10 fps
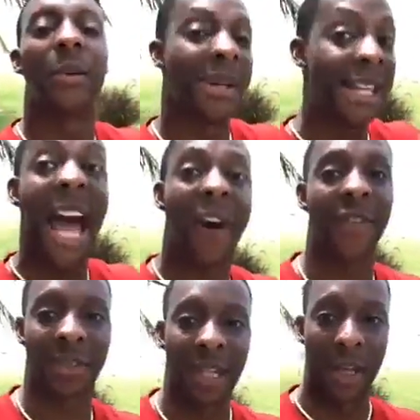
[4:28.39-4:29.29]
But it's
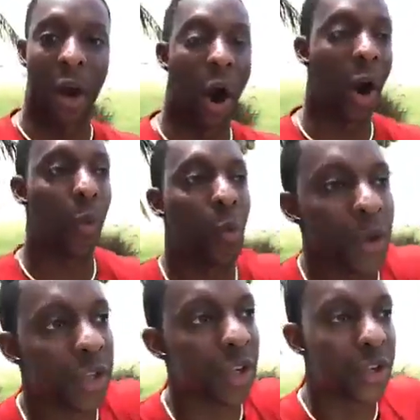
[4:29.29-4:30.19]
alpha state. Or
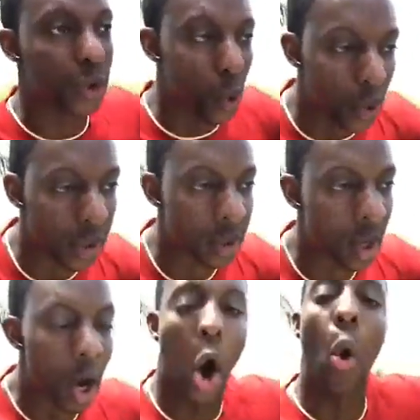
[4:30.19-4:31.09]
when you're doing
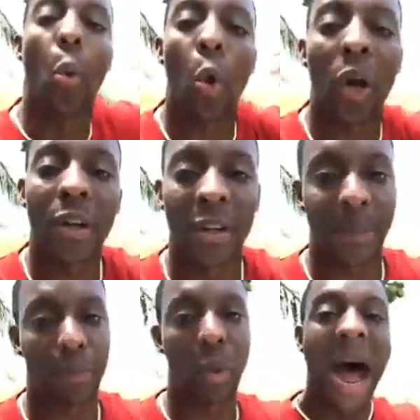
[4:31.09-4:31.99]
or working on
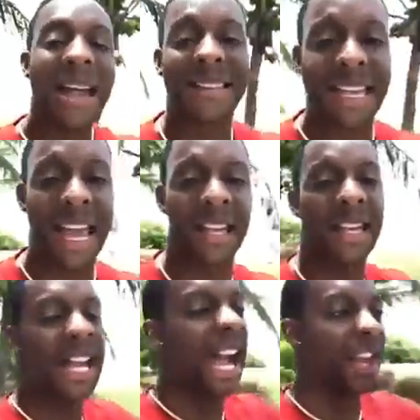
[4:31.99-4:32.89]
a project
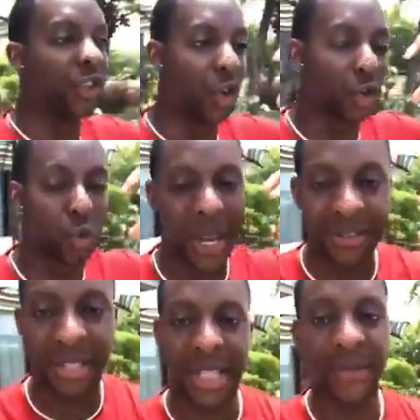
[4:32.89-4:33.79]
and your
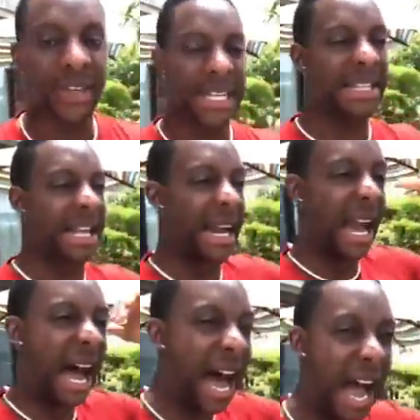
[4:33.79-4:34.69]
creativity is at a
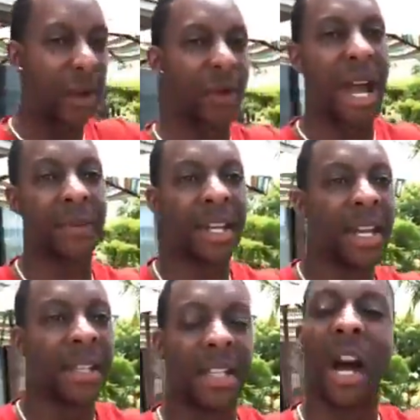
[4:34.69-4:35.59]
high, right?
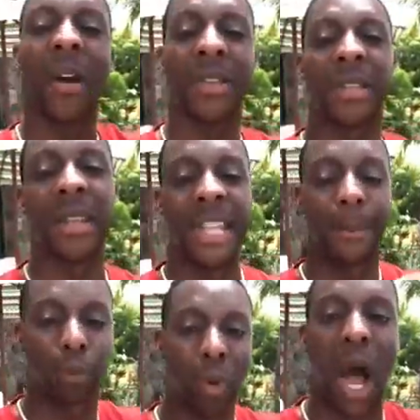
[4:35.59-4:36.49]
Then all of a sudden
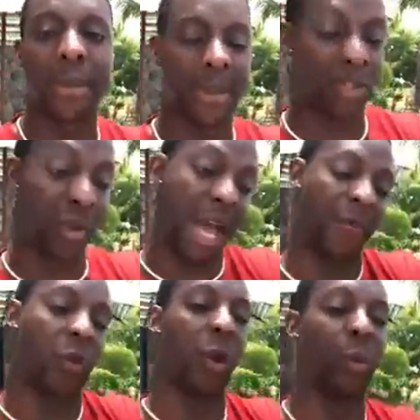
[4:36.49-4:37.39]
that problem that you
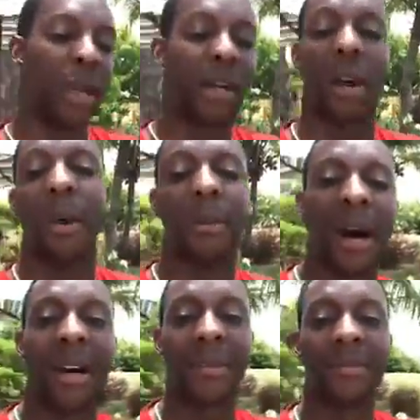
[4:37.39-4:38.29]
have for a week or a
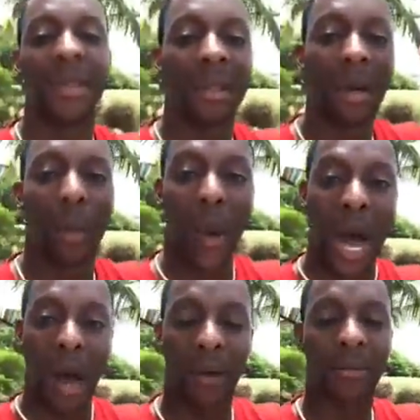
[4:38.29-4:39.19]
month,
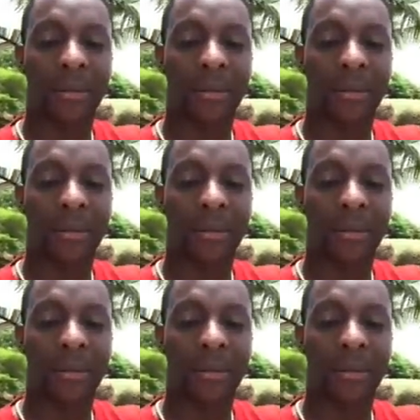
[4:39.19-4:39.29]
wow,